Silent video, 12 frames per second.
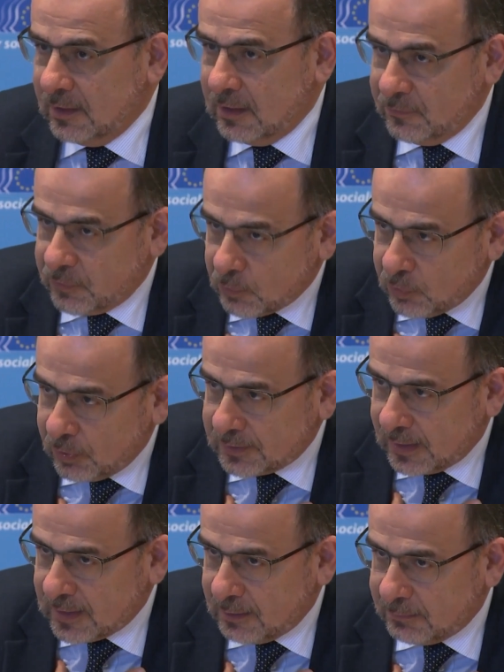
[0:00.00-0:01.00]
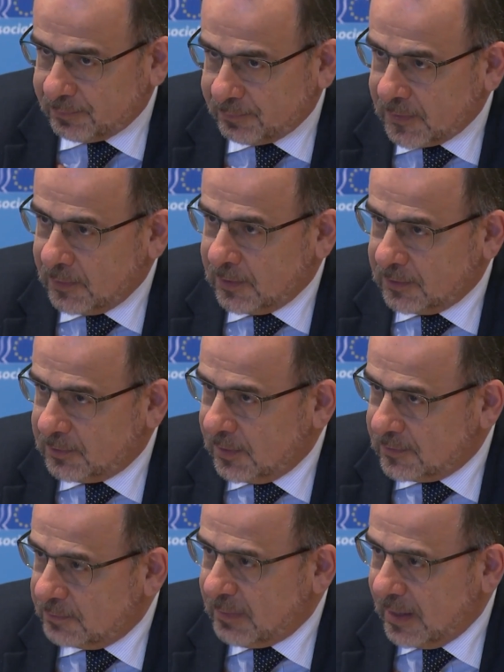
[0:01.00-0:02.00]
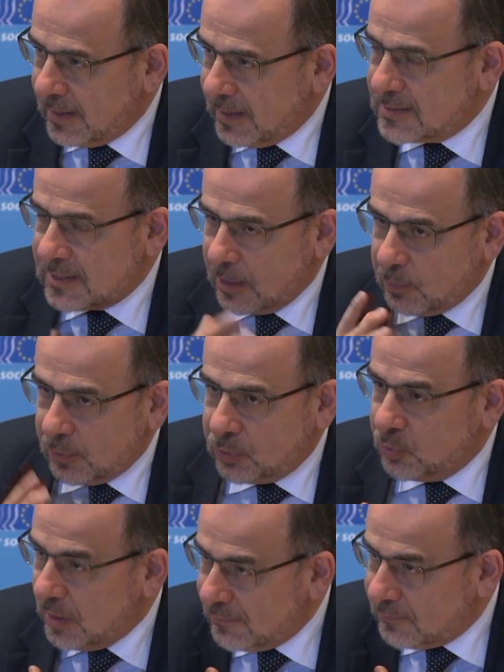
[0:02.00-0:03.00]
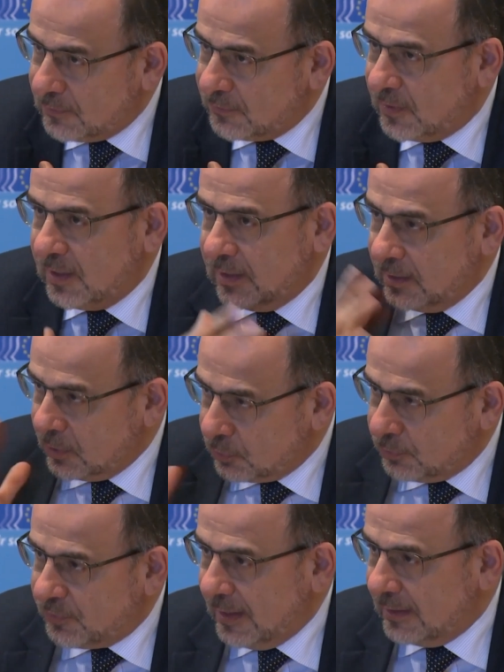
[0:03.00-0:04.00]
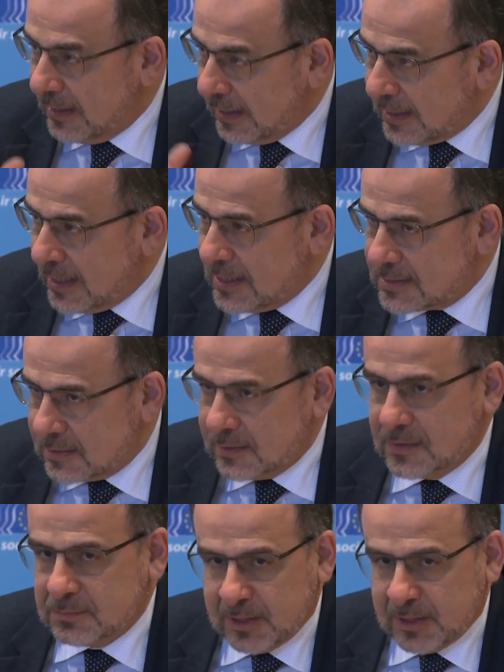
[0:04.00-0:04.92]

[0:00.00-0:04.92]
And for what I am is, is in my hands, I will do everything to fight against this